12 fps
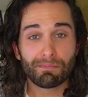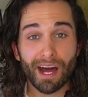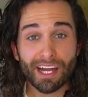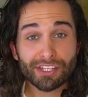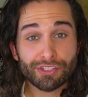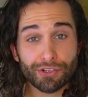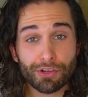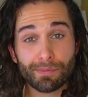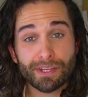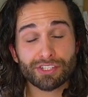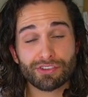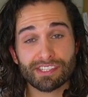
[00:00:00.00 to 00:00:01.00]
My sugar
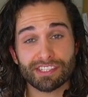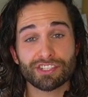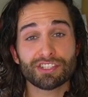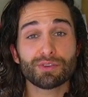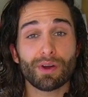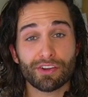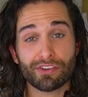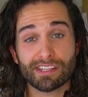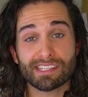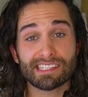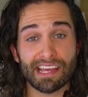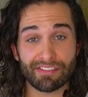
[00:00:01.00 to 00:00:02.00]
mixture is at
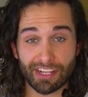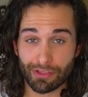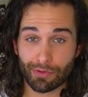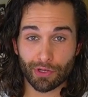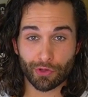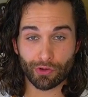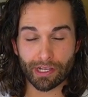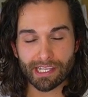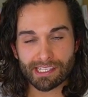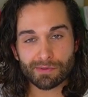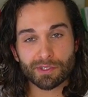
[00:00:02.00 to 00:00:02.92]
273 degrees,